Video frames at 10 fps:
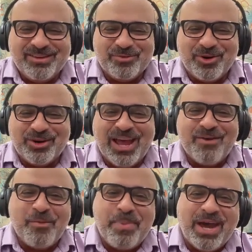we're going to
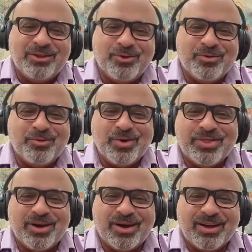have a panel with
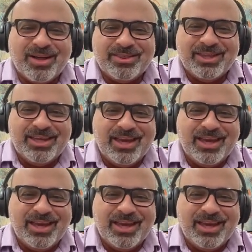the